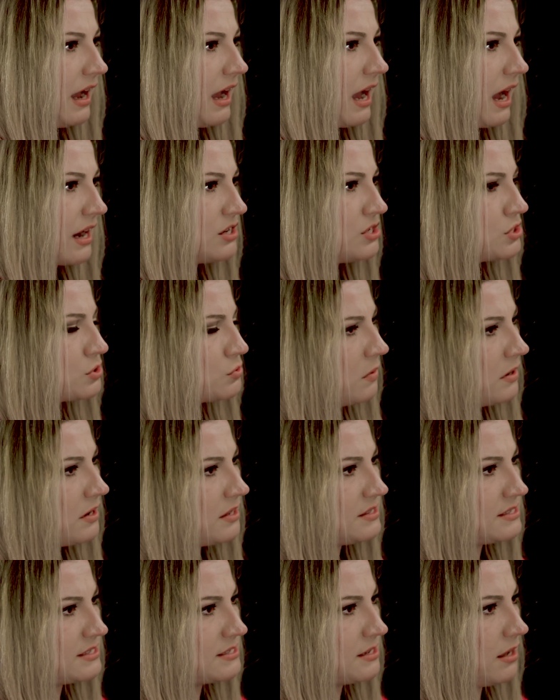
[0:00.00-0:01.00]
God just
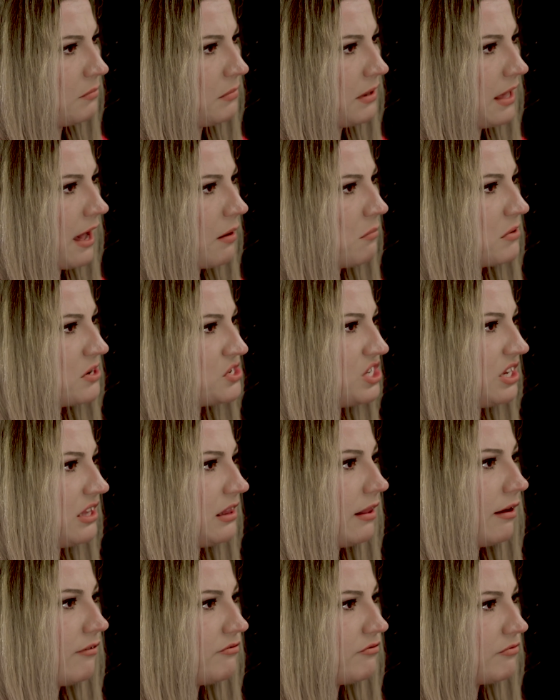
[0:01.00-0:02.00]
wanted to tell me how much He
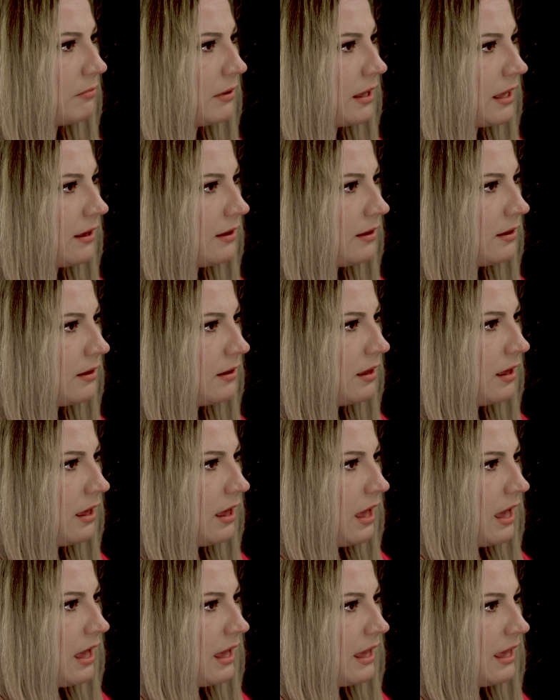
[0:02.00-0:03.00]
loved me.
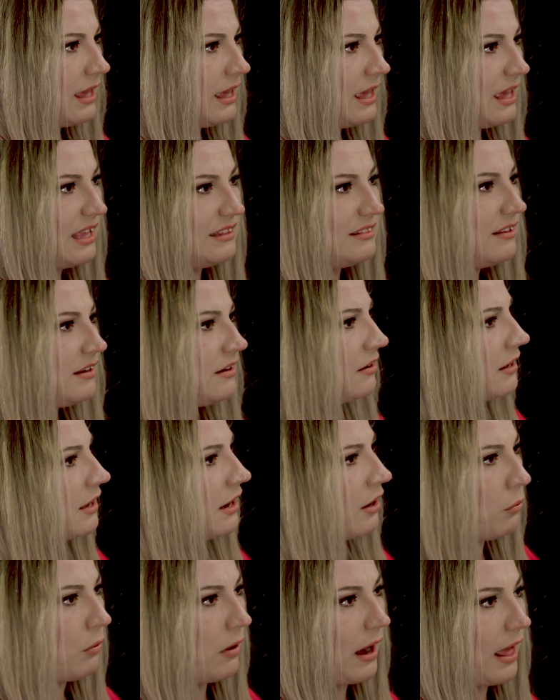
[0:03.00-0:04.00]
He didn't
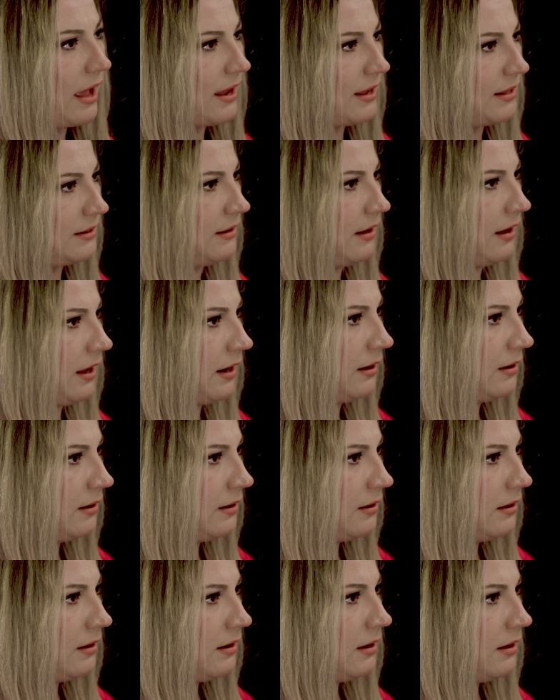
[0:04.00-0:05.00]
care what I had done.
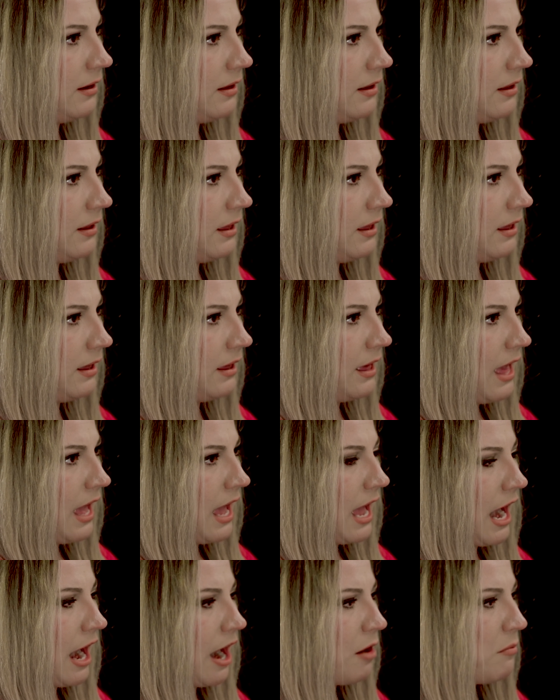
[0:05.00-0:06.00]

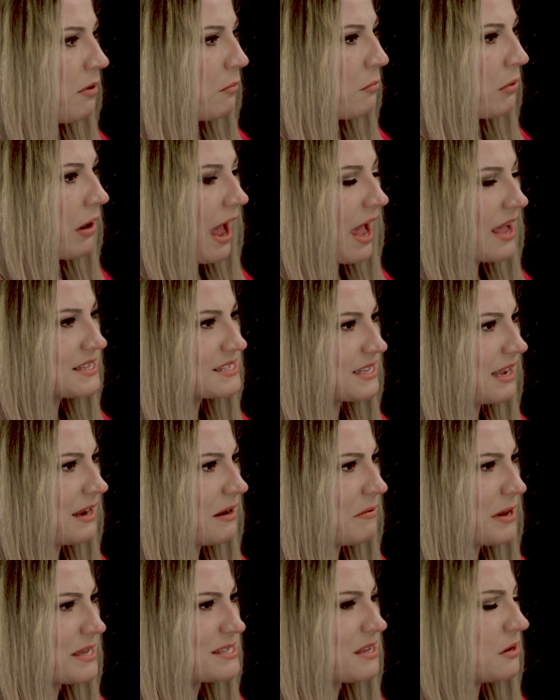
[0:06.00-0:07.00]
And I remember asking
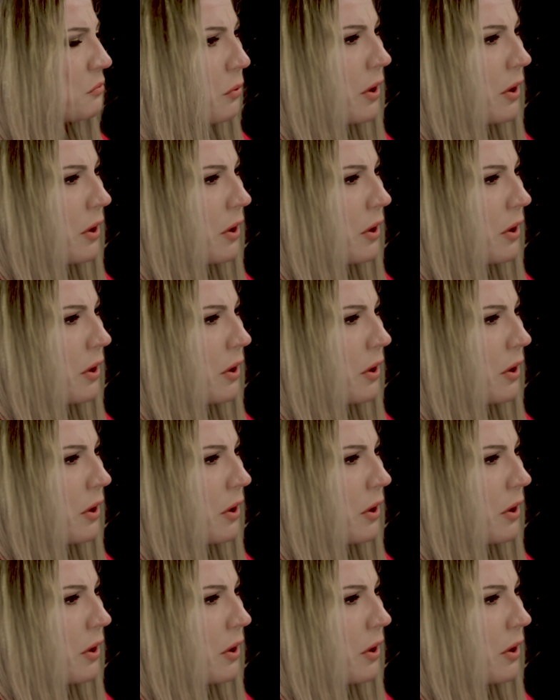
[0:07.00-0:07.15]
Him, I said,